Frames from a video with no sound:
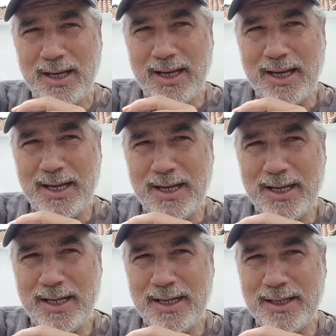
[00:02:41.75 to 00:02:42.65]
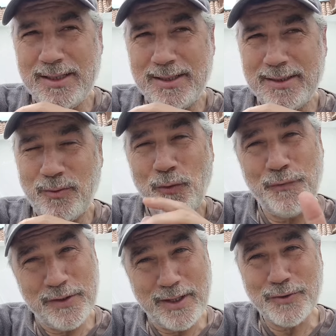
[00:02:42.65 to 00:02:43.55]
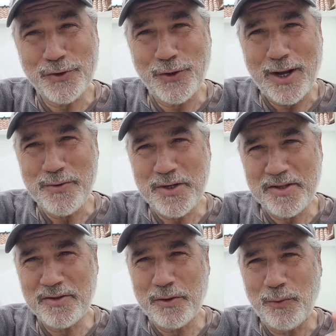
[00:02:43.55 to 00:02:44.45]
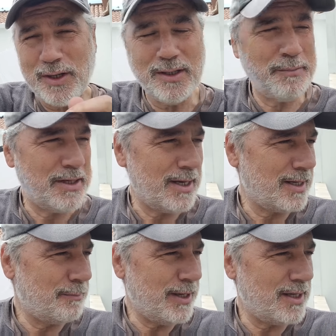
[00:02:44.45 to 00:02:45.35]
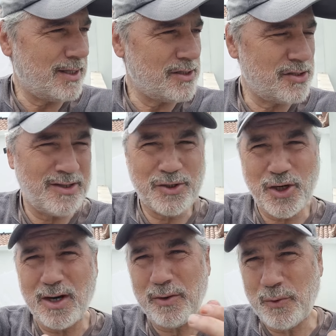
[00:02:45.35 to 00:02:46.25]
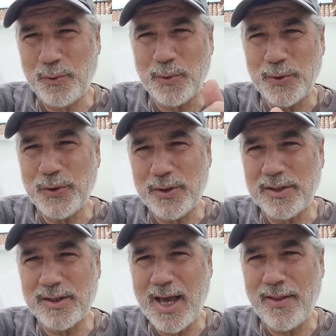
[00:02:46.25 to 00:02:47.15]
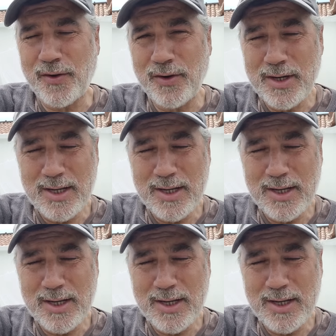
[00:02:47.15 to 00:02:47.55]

Uh, hopefully they'll turn out. I think they will. I mean, I paid attention to Charlie when we were doing it together.